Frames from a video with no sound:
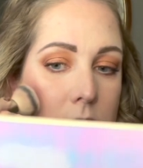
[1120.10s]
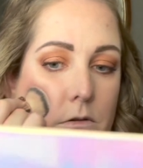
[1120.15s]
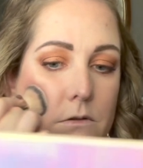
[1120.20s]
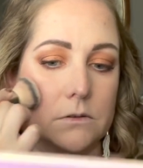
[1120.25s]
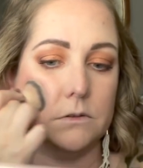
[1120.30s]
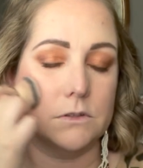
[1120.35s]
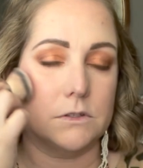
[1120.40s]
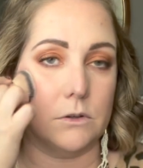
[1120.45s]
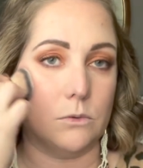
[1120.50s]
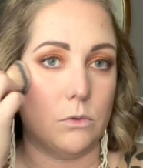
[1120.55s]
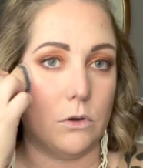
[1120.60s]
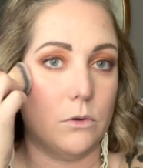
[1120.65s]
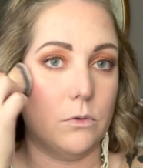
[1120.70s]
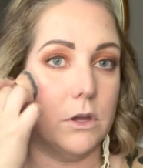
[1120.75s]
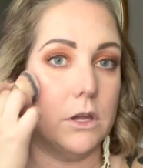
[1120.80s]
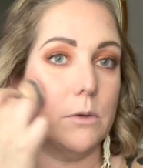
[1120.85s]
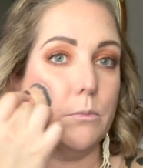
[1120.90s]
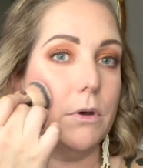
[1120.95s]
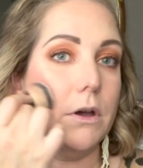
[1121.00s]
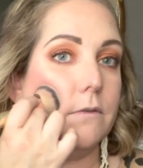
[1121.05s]
So
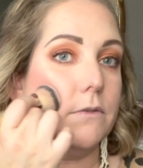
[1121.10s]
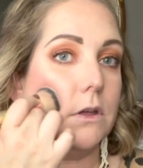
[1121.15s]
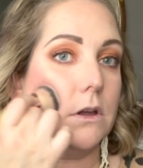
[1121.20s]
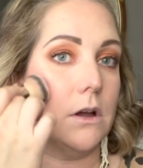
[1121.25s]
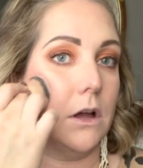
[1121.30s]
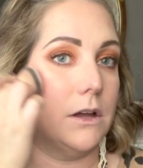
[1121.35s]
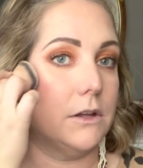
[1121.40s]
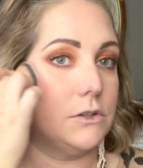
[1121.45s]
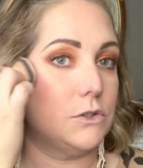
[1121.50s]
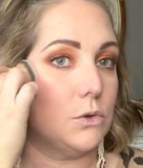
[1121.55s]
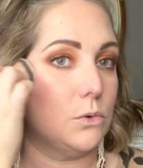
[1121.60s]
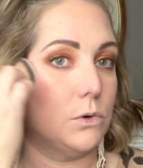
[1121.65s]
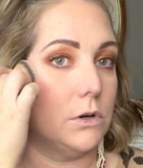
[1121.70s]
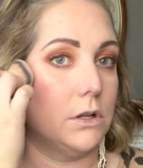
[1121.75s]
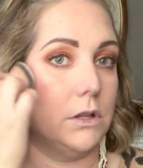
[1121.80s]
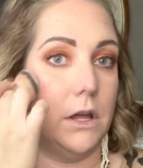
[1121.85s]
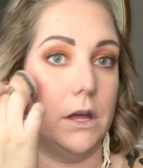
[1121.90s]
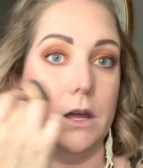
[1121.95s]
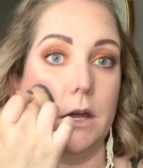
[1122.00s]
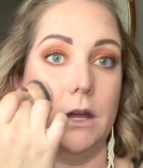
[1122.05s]
going above the contour
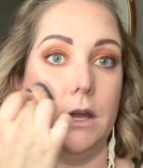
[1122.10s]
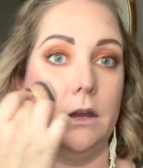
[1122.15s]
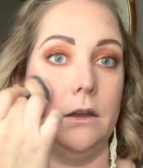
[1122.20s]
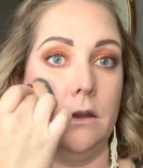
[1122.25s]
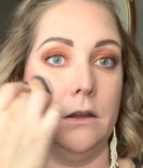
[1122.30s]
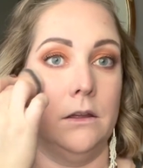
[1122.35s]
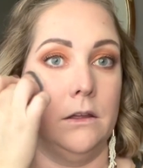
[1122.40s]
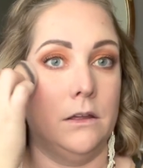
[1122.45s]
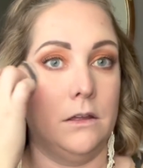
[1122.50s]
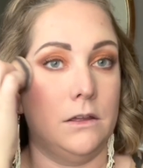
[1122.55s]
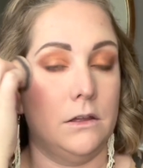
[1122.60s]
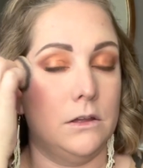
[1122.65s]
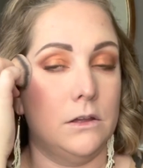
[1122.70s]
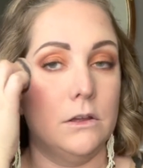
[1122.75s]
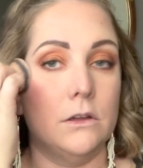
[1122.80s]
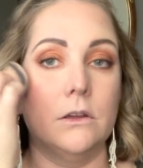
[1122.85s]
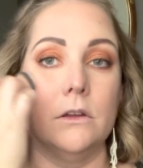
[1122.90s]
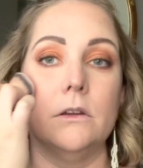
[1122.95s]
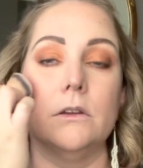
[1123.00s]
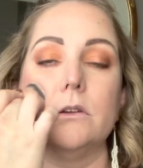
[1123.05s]
line
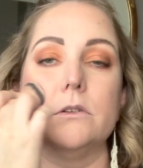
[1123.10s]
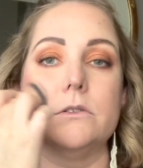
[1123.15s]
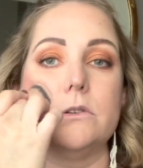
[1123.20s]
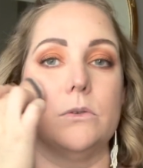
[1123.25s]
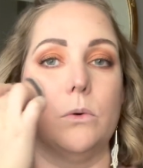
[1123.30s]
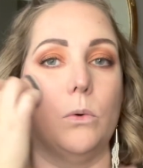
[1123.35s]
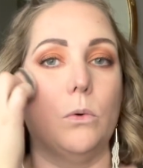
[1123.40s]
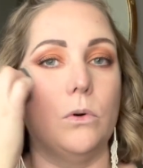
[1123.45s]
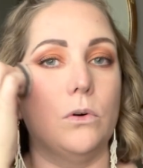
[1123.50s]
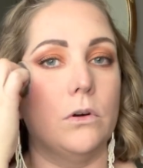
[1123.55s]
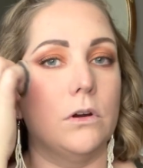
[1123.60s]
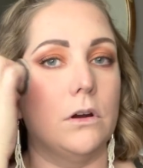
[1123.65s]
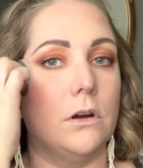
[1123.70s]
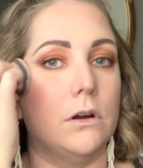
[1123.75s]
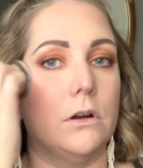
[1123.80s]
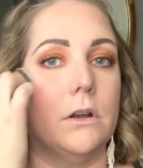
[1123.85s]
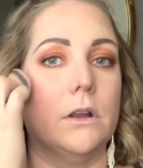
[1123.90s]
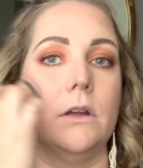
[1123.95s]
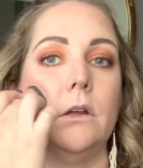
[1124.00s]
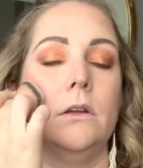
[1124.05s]

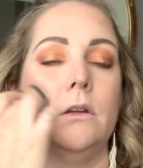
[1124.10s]
toward